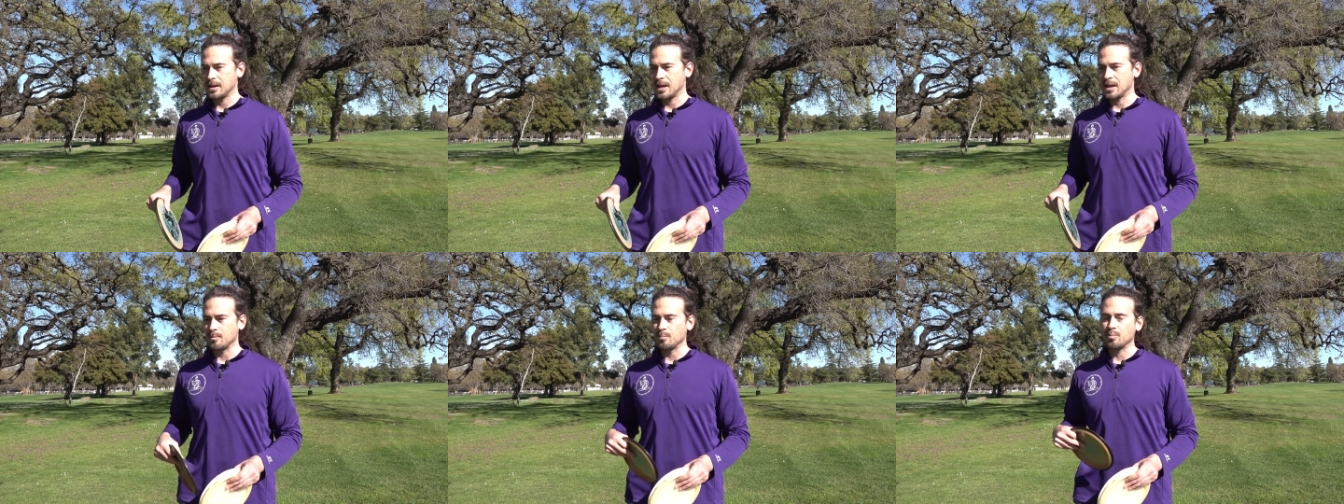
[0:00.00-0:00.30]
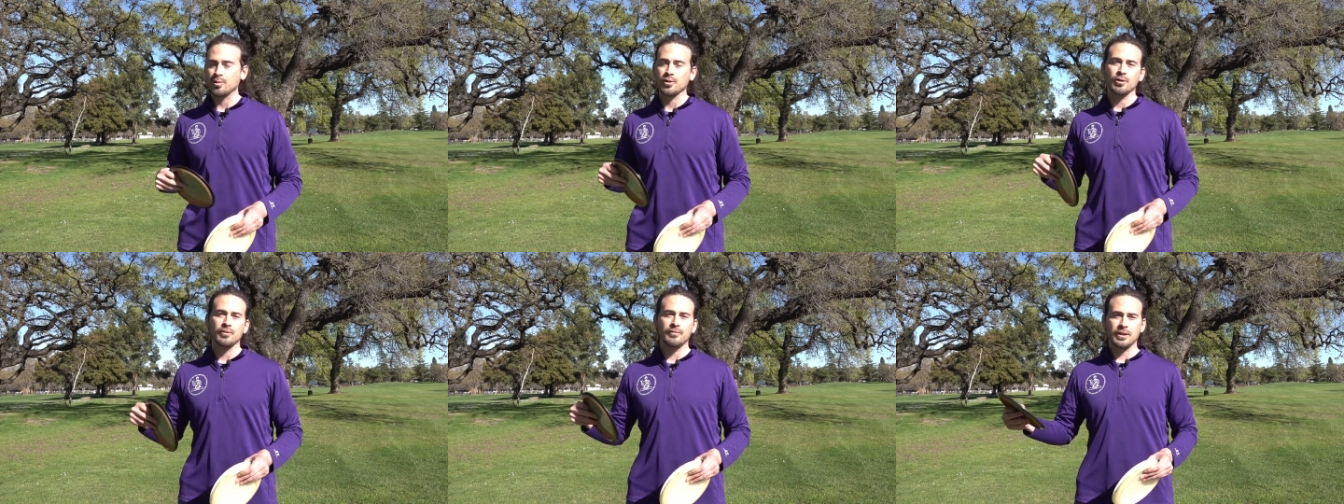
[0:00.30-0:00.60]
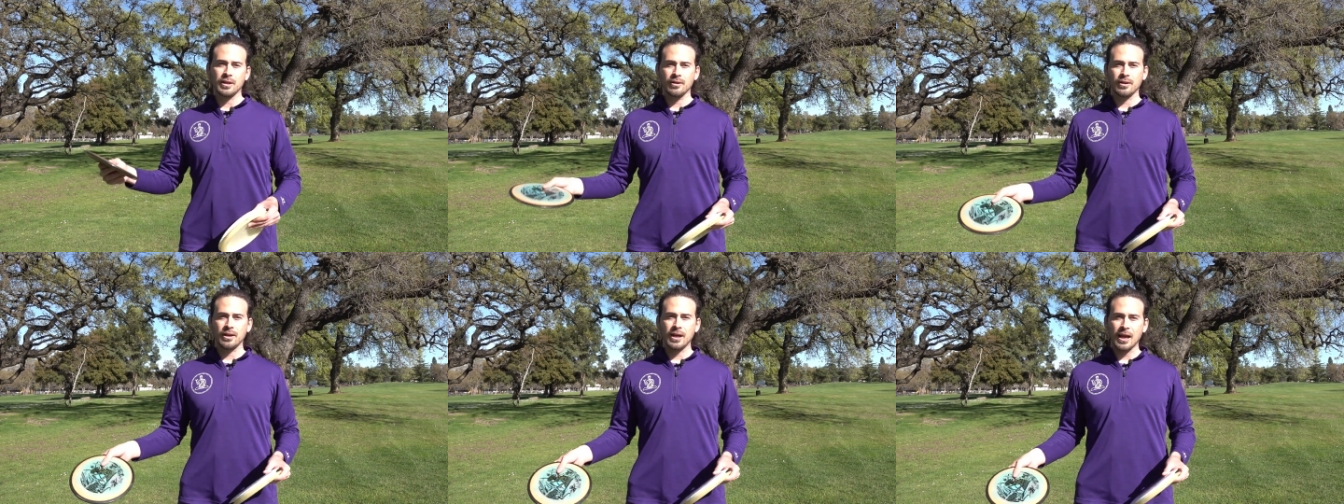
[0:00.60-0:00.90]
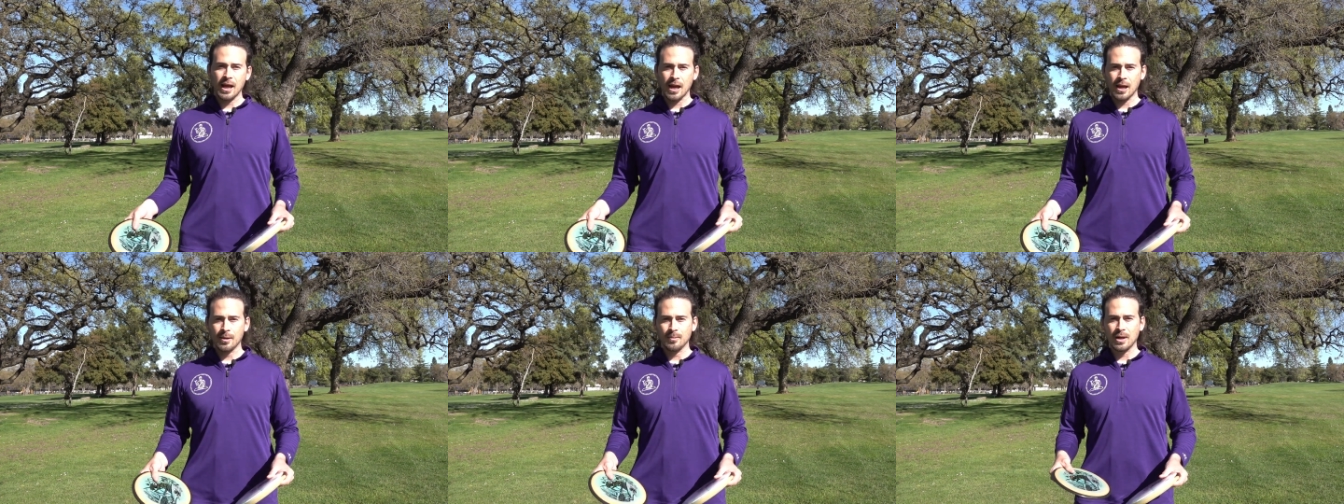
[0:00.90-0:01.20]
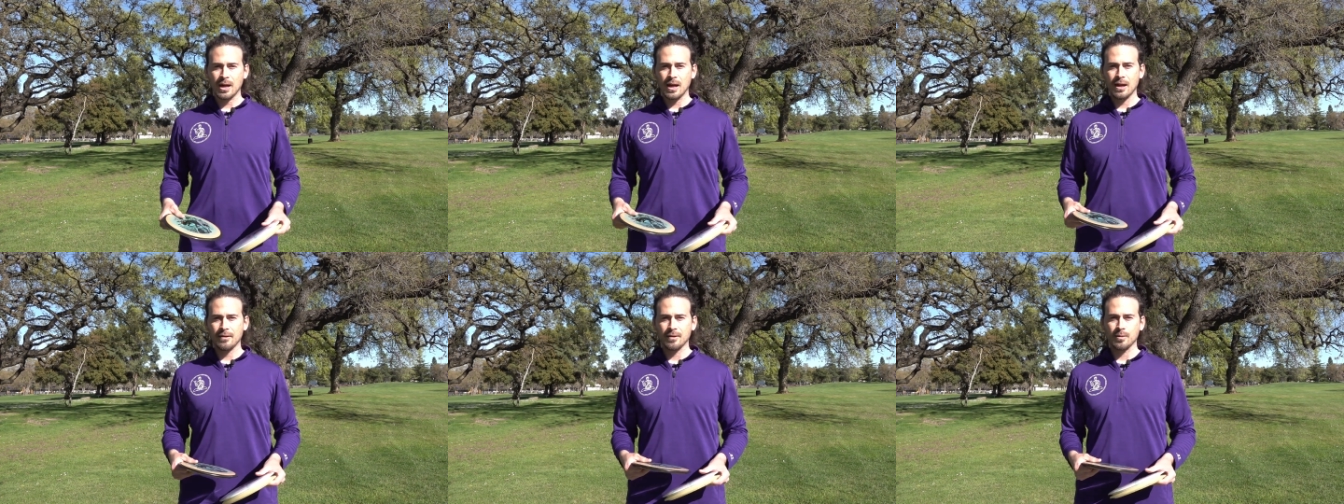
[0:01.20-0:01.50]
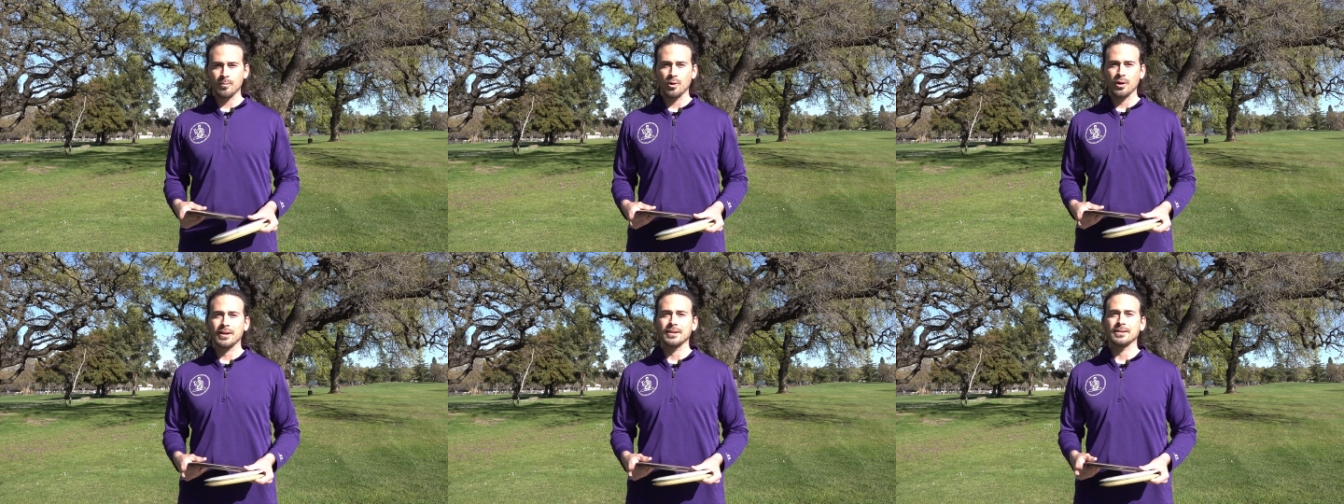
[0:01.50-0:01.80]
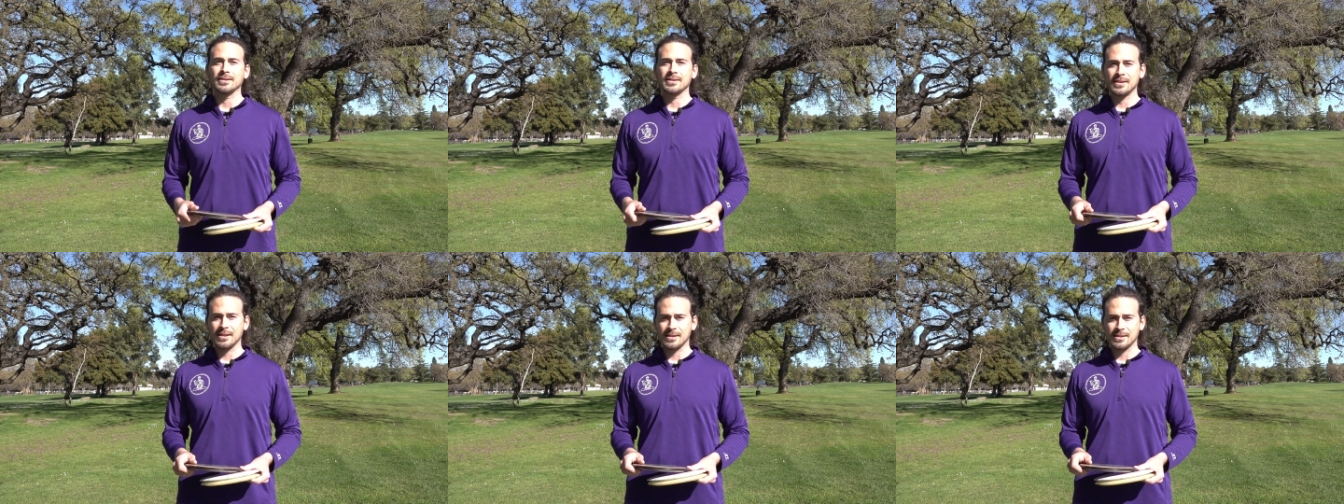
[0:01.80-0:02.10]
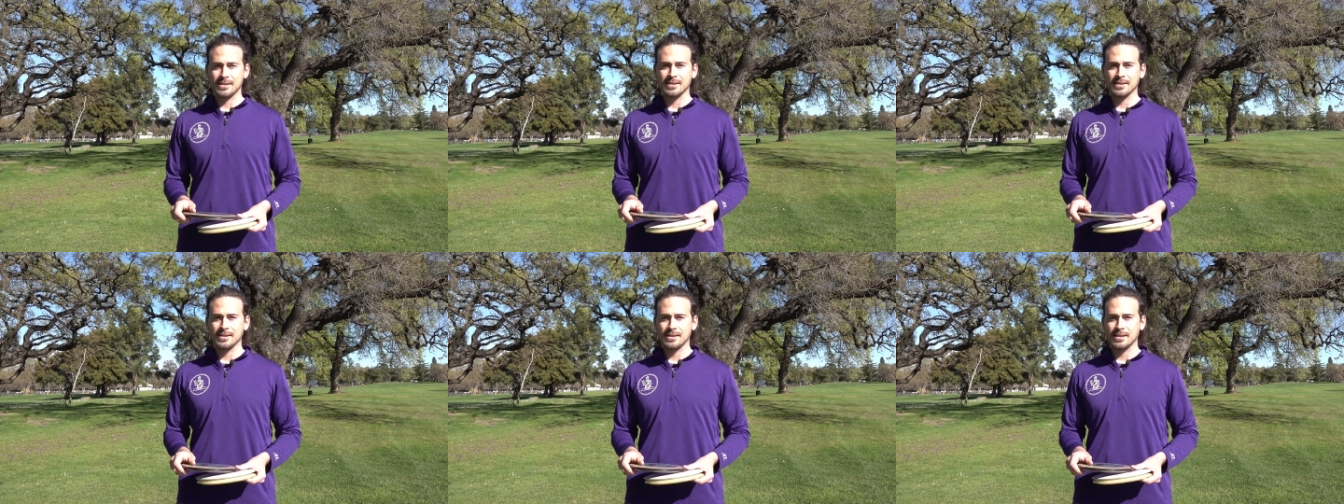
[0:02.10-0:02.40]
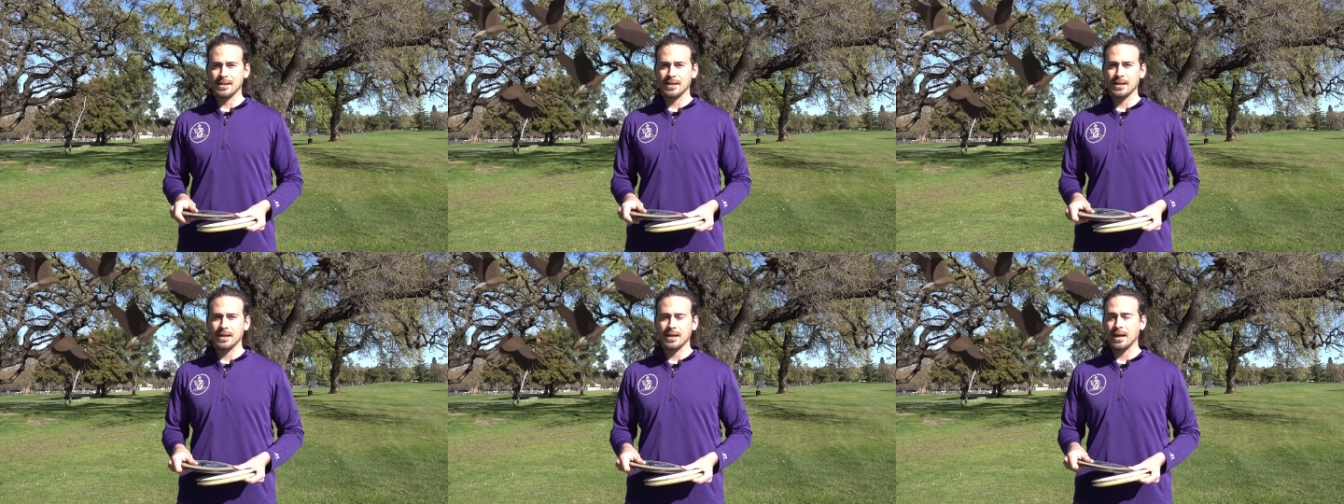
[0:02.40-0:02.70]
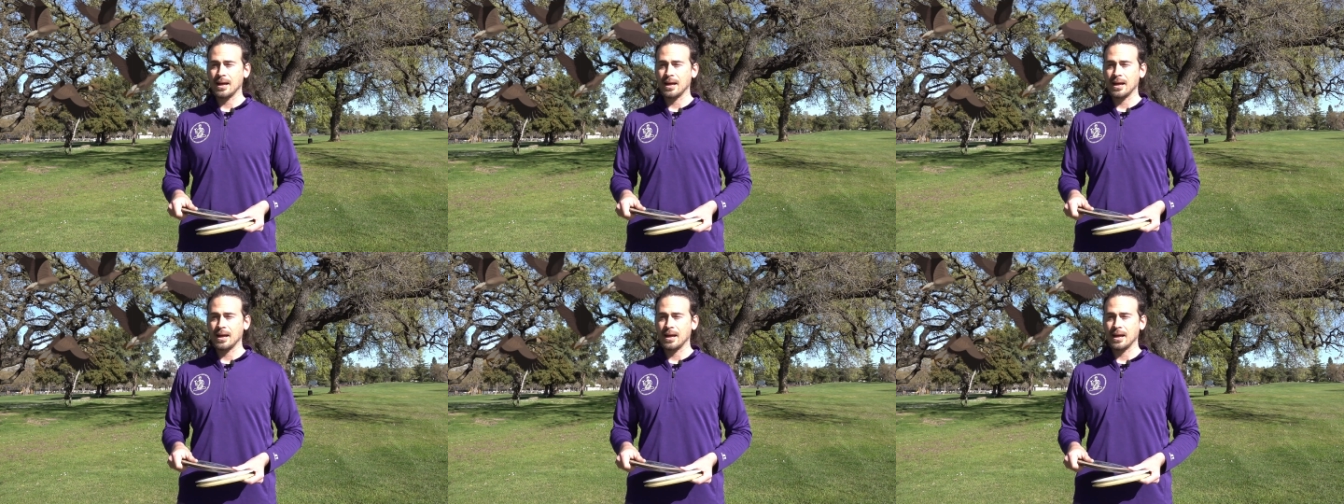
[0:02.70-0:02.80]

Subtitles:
improving your game and having more consistency